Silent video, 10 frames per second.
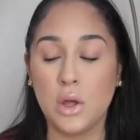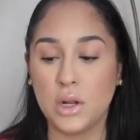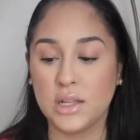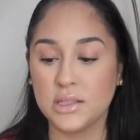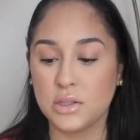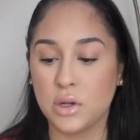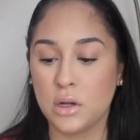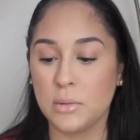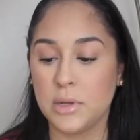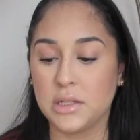Let's
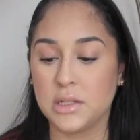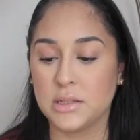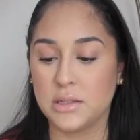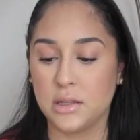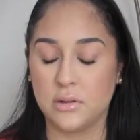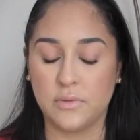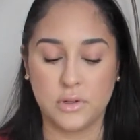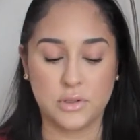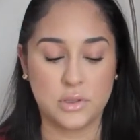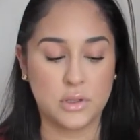talk about the concealer
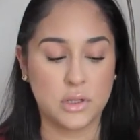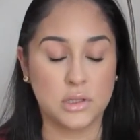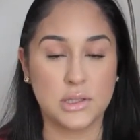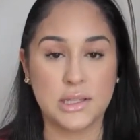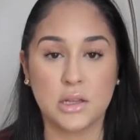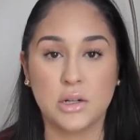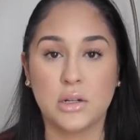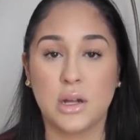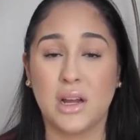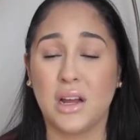first.
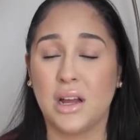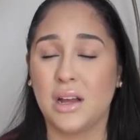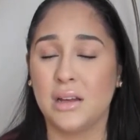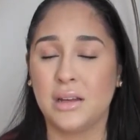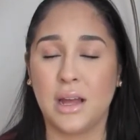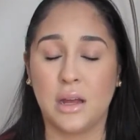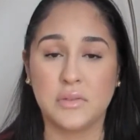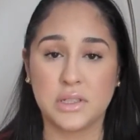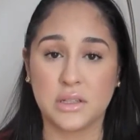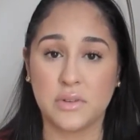Concealer, I
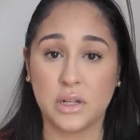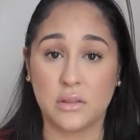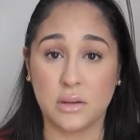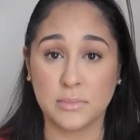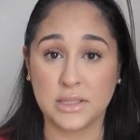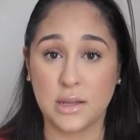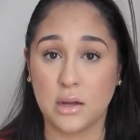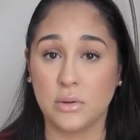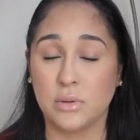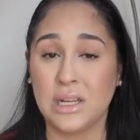have to give it a thumbs
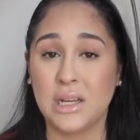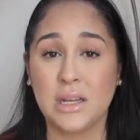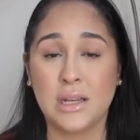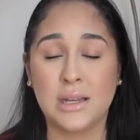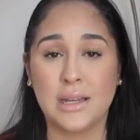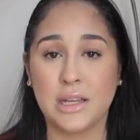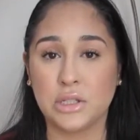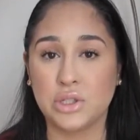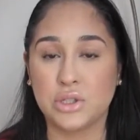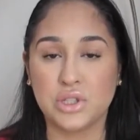down.
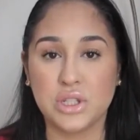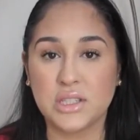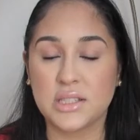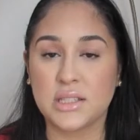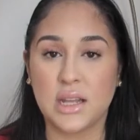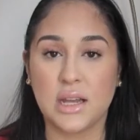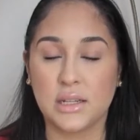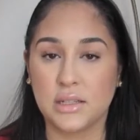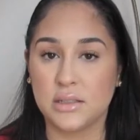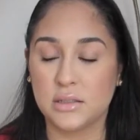It's just not.